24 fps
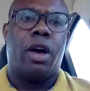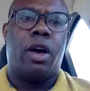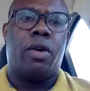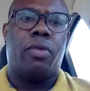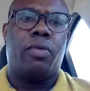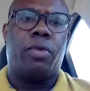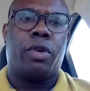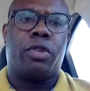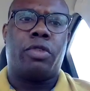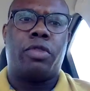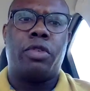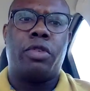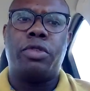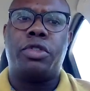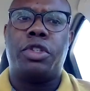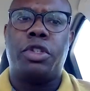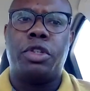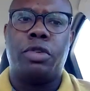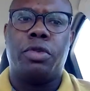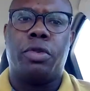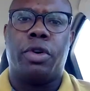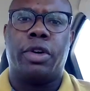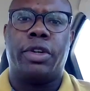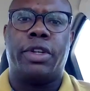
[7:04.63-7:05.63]
recruit
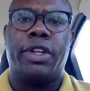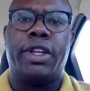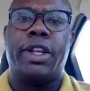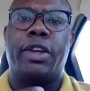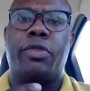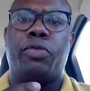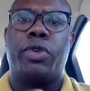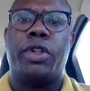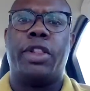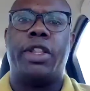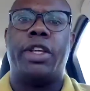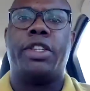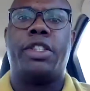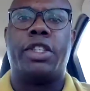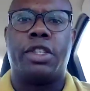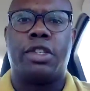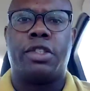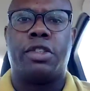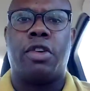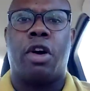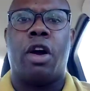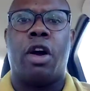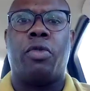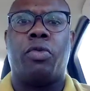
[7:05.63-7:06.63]
you, or did it really just
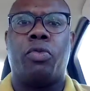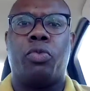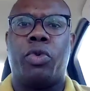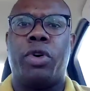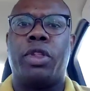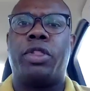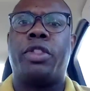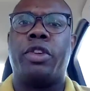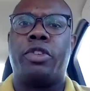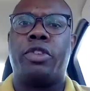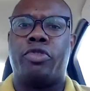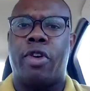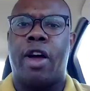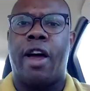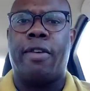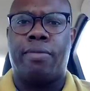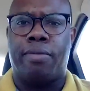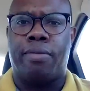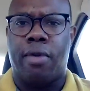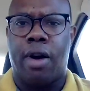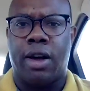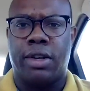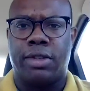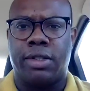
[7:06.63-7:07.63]
start with the
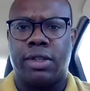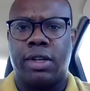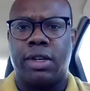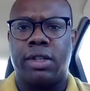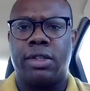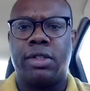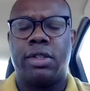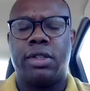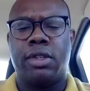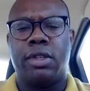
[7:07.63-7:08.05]
draft process?